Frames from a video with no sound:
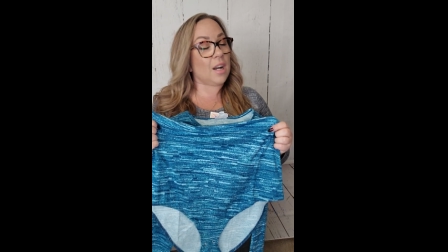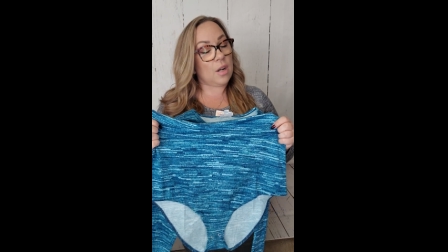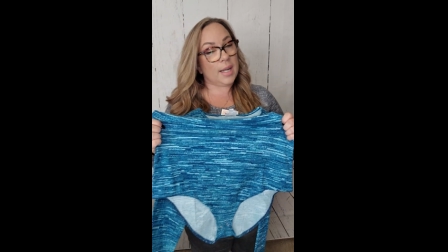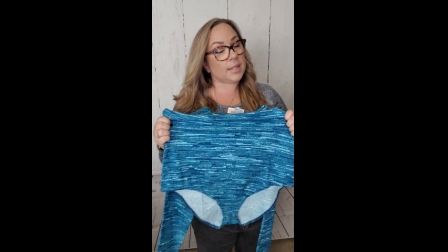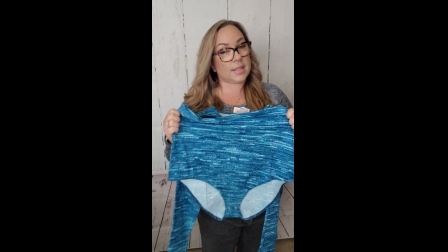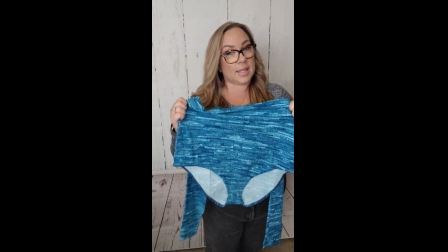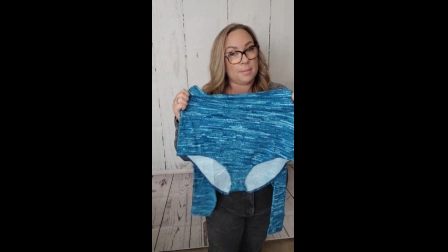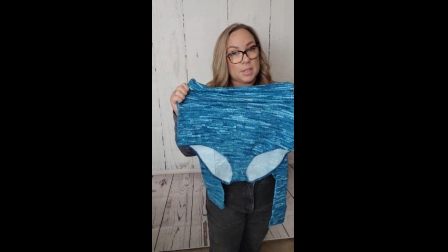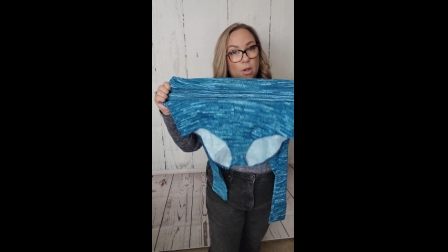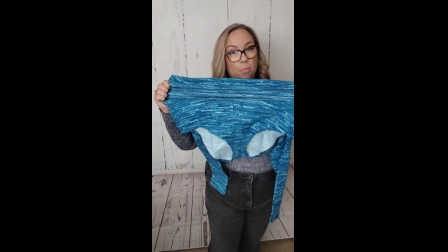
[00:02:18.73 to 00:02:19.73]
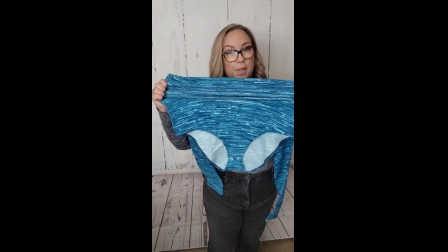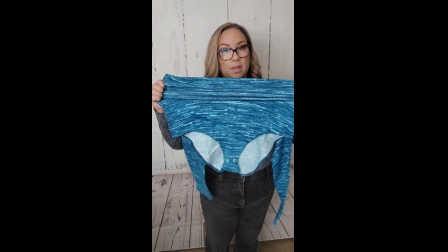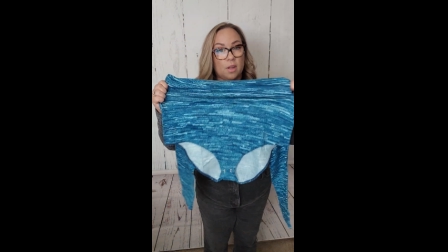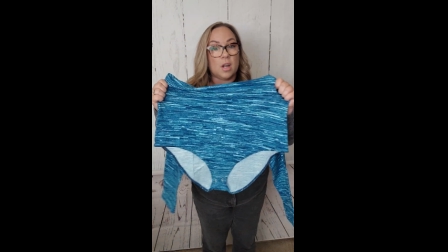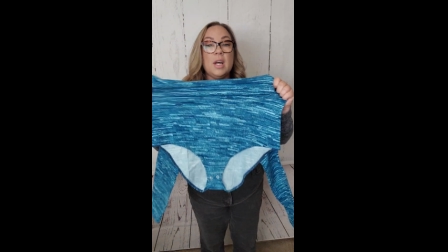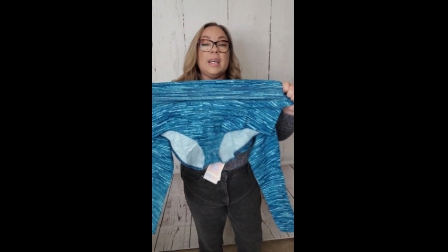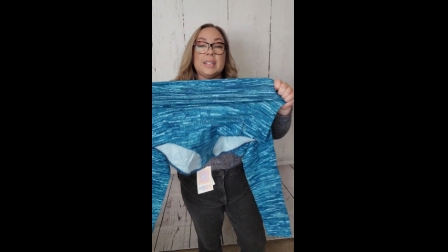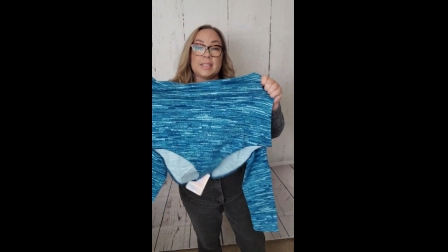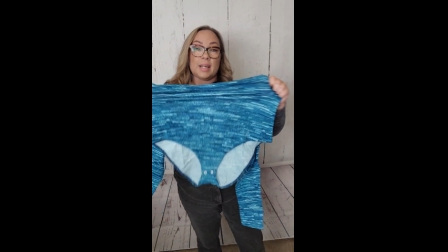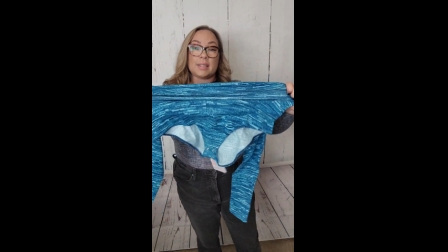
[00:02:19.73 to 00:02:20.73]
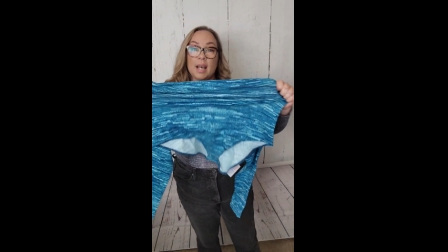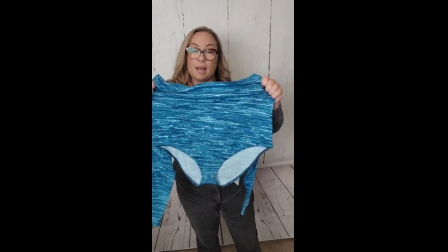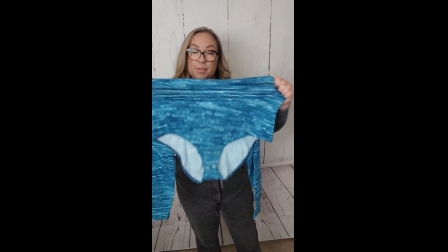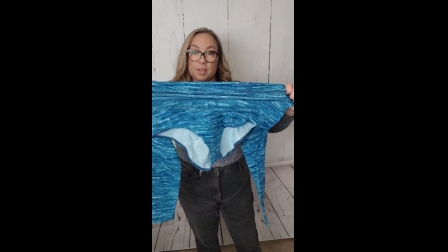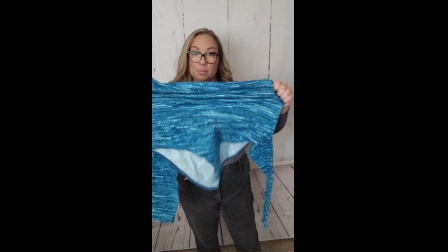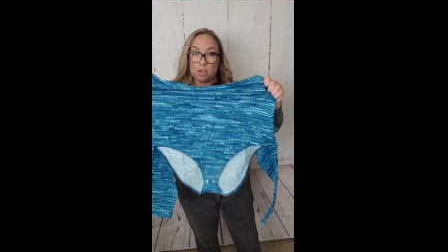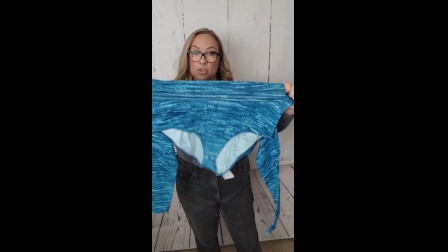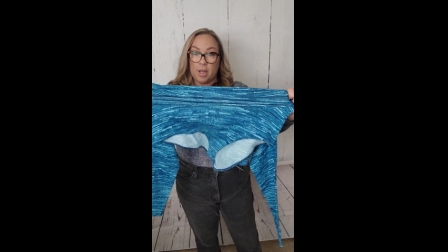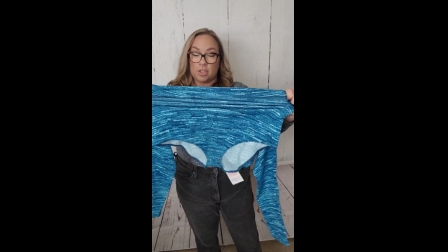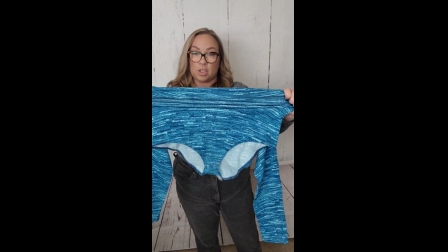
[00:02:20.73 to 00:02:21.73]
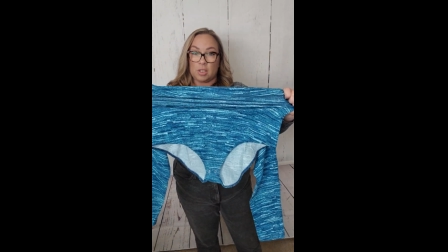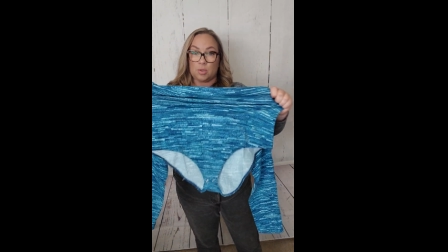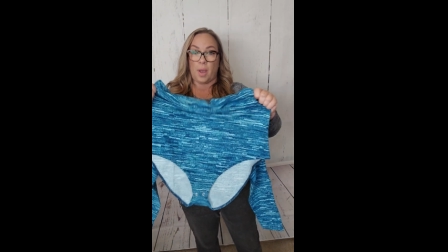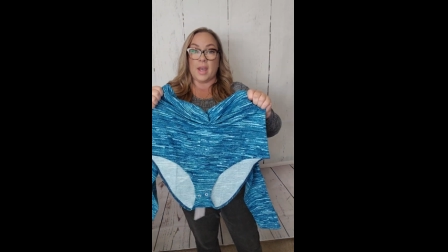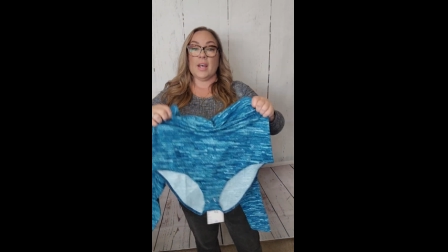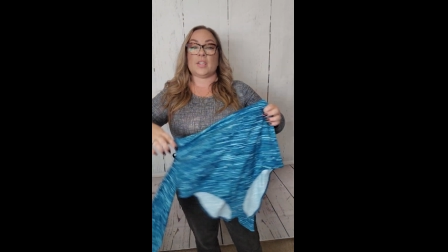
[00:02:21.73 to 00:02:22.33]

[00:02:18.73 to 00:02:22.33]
not quite the same as Hope either. It does have some stretch this way.